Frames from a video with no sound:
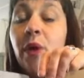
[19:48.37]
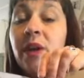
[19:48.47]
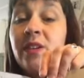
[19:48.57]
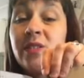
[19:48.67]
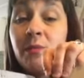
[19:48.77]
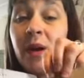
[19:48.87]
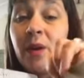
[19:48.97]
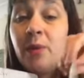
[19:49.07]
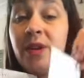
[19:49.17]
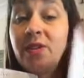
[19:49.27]
It doesn't matter
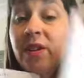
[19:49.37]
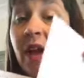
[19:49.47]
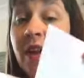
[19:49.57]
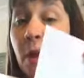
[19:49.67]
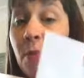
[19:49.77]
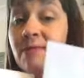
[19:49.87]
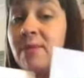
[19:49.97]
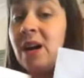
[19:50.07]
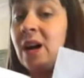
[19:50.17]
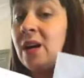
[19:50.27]
which side I would
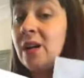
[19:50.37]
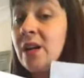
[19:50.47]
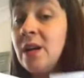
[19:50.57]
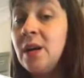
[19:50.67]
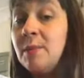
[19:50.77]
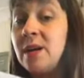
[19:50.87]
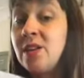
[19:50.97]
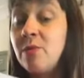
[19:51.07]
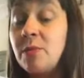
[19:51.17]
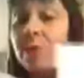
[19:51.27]
mark, because
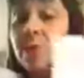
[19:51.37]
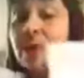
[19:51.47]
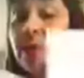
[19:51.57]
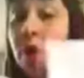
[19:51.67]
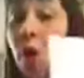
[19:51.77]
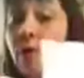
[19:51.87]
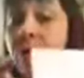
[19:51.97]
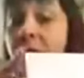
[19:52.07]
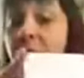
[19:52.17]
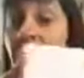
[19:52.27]
remember, if it's cut on
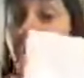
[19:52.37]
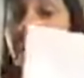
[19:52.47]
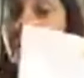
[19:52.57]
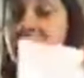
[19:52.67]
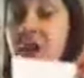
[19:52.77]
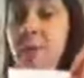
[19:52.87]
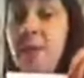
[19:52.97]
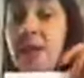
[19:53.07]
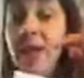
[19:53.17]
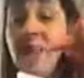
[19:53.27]
fold, it's going to be